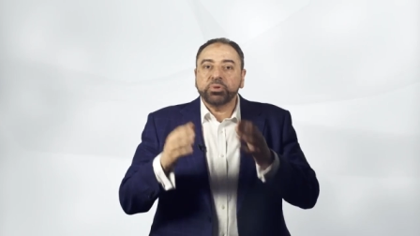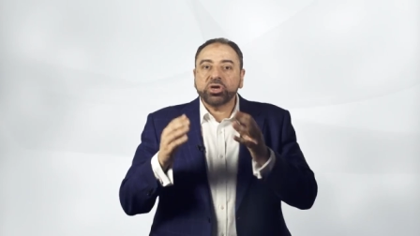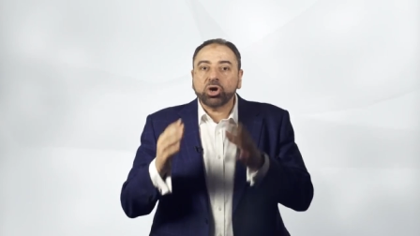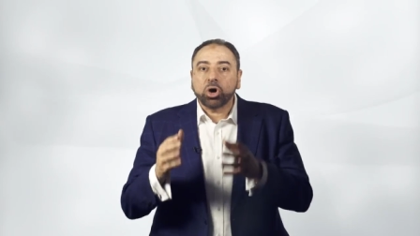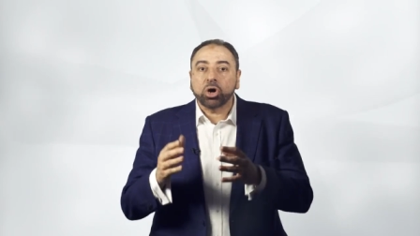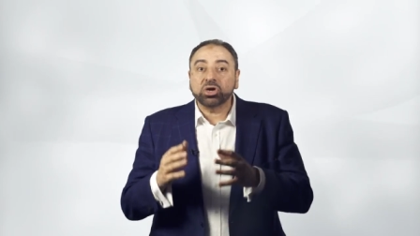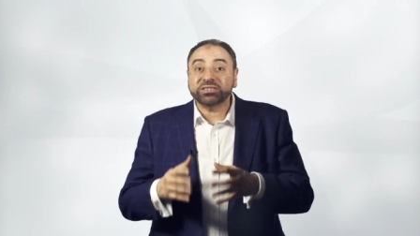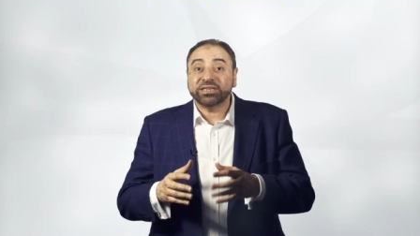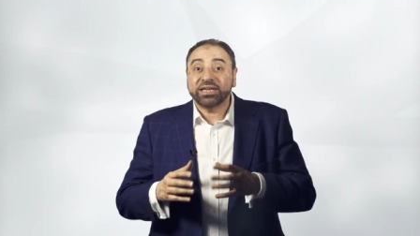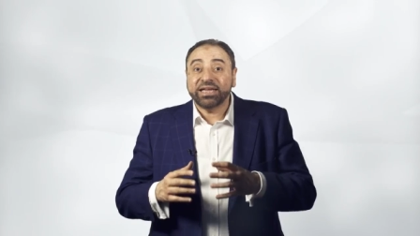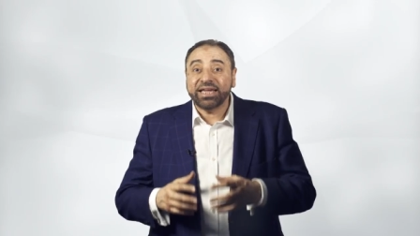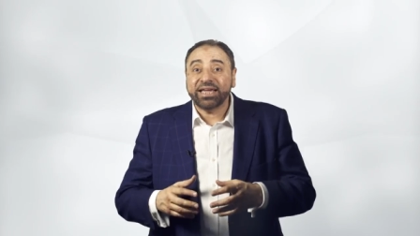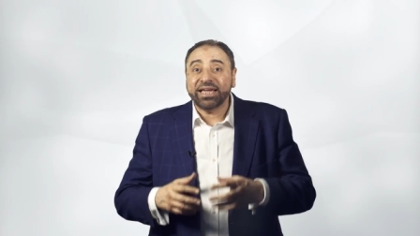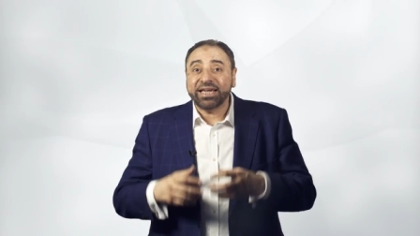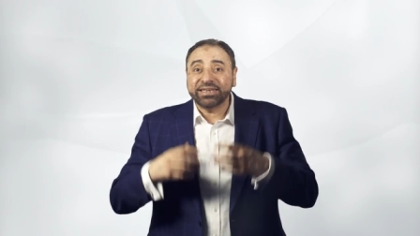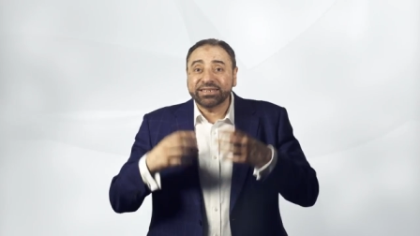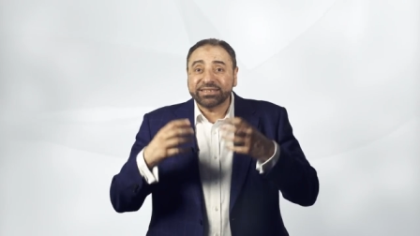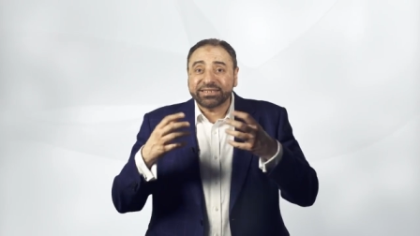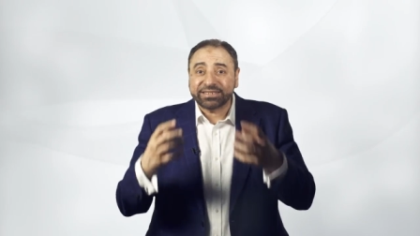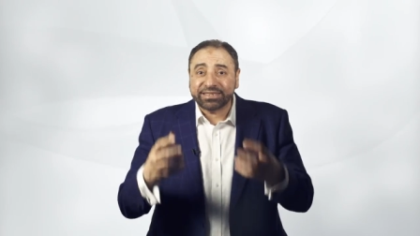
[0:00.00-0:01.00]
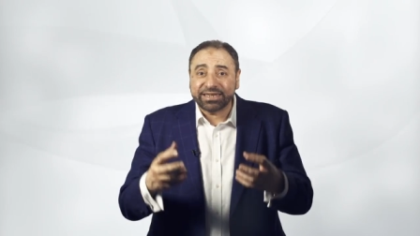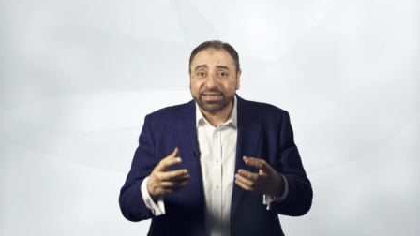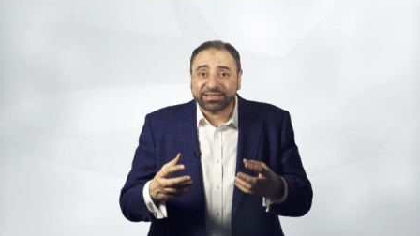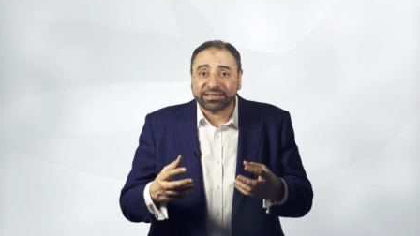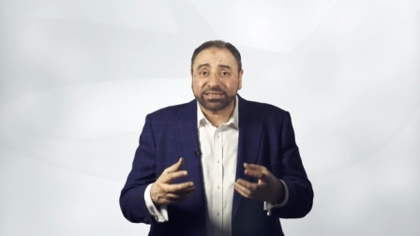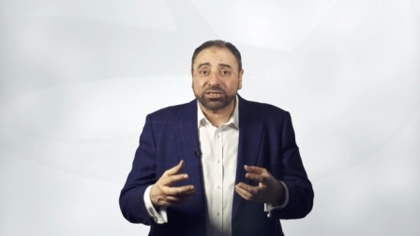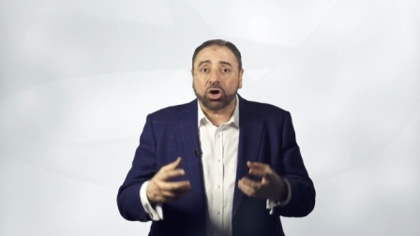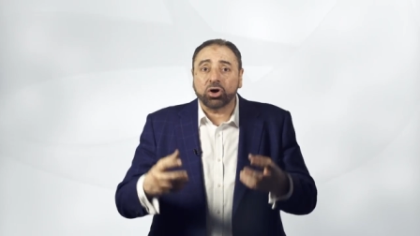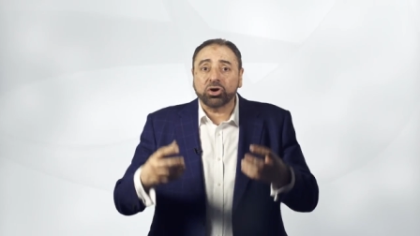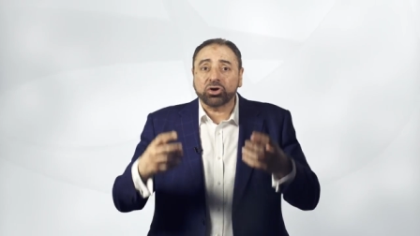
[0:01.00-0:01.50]
because he
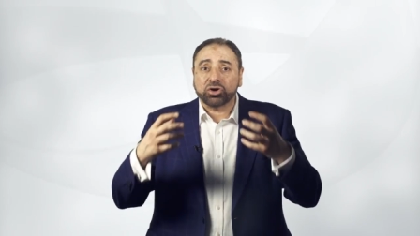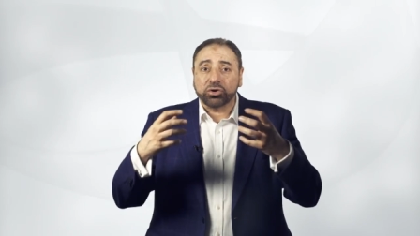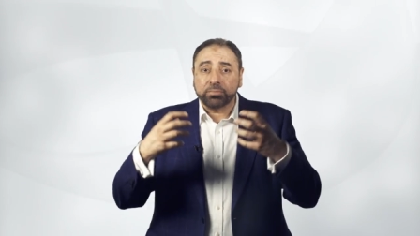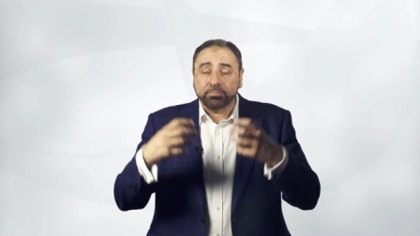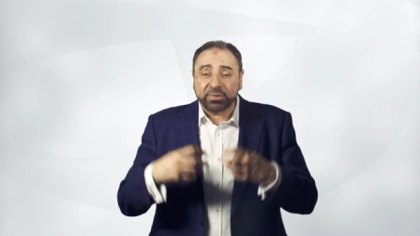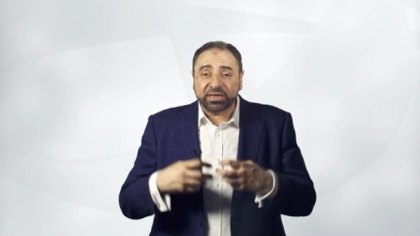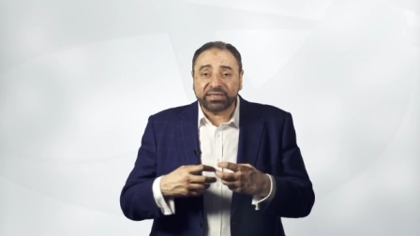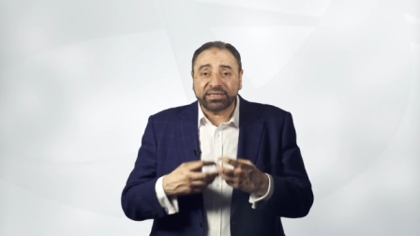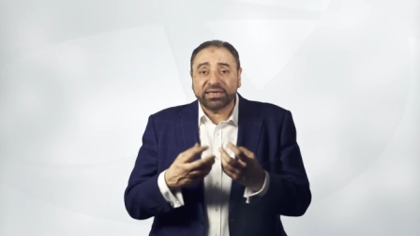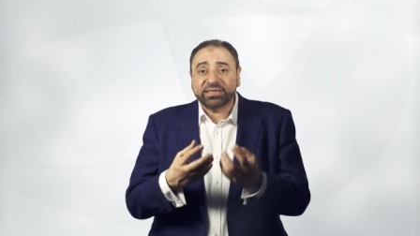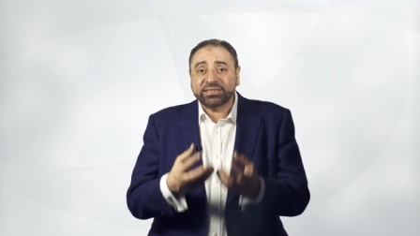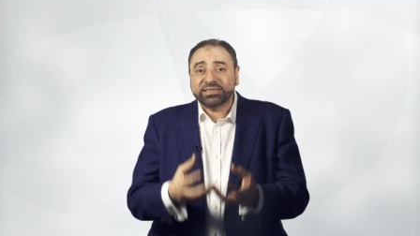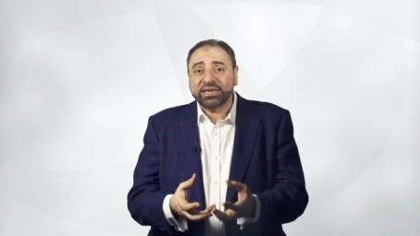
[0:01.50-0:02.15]
insists on committing